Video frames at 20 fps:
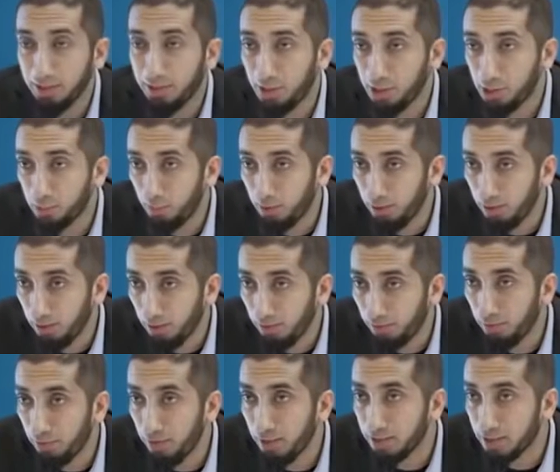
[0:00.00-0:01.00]
His
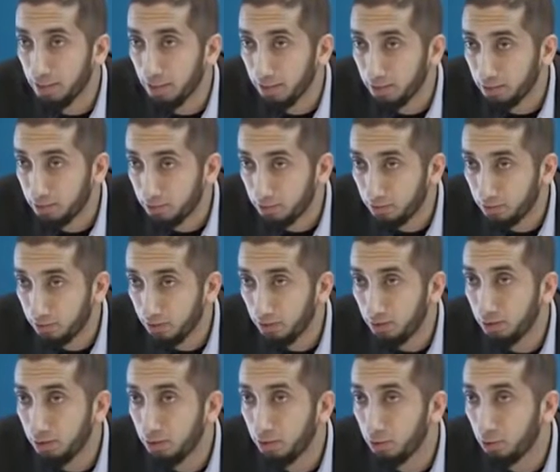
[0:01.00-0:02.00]
disbelief is his
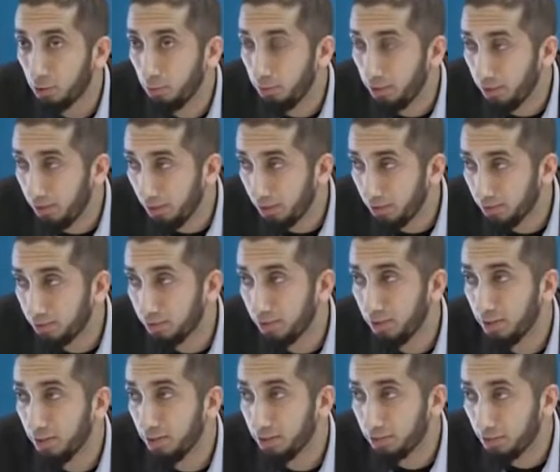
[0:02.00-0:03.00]

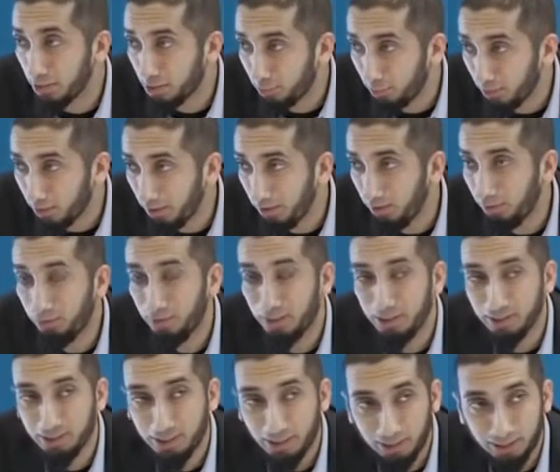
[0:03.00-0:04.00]
disobedience. His disbelief
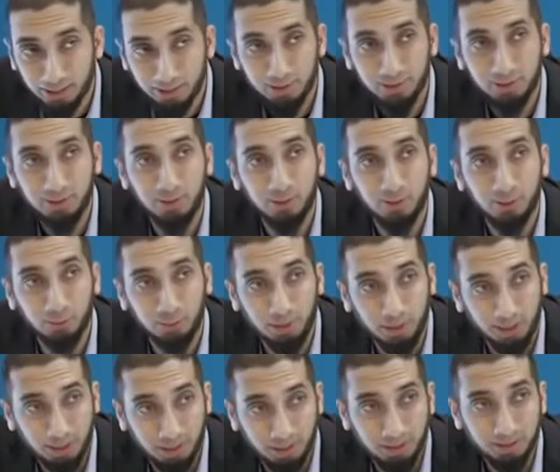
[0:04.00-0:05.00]
is his
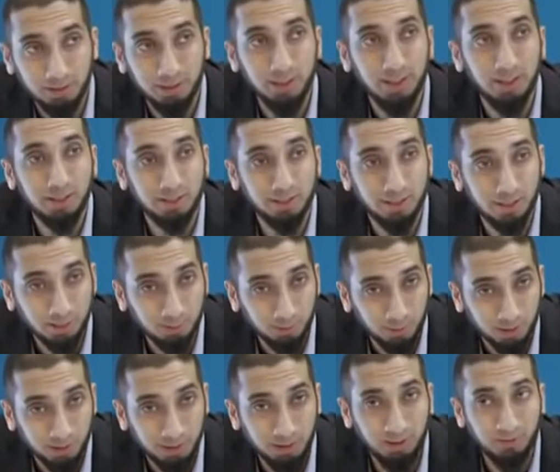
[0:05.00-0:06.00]
disobedience. His
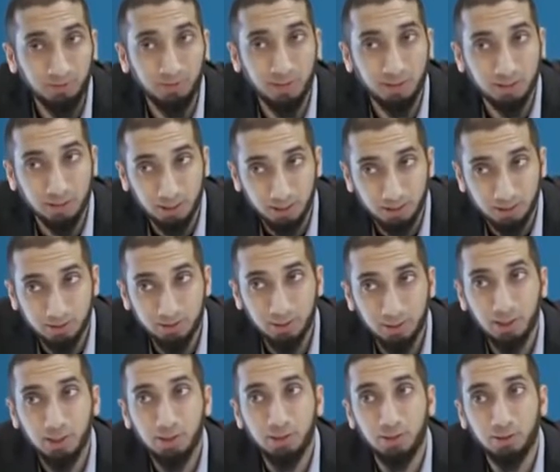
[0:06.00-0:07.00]
disbelief is
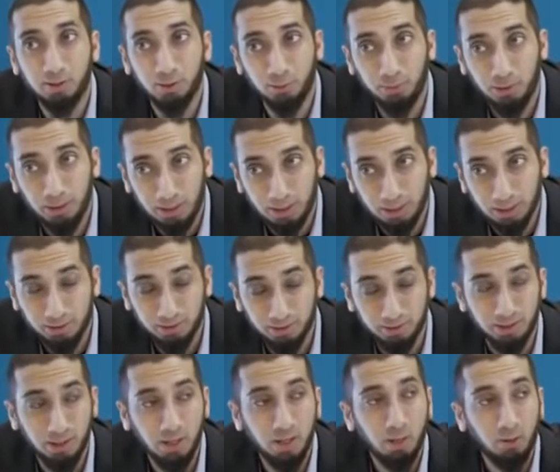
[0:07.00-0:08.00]
his
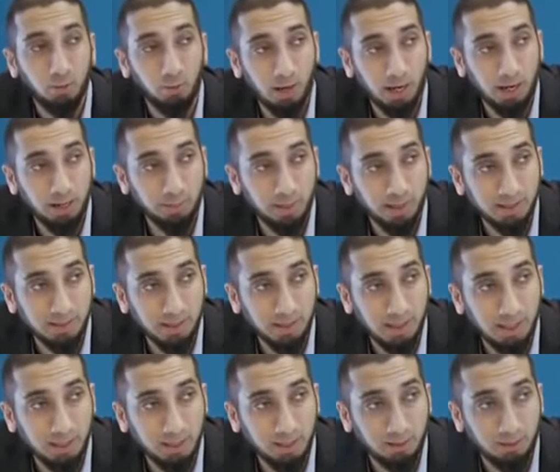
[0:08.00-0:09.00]
disobedience. Why am I
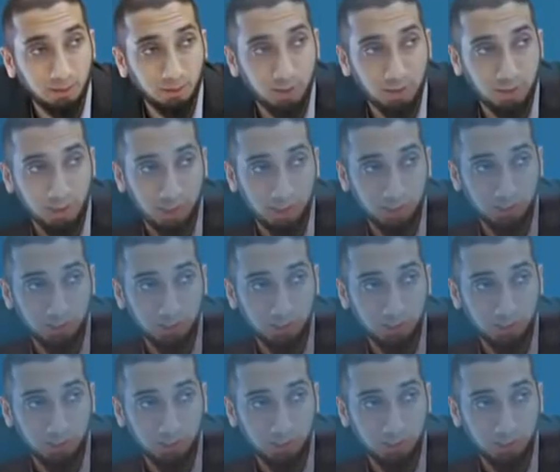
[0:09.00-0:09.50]
saying it 3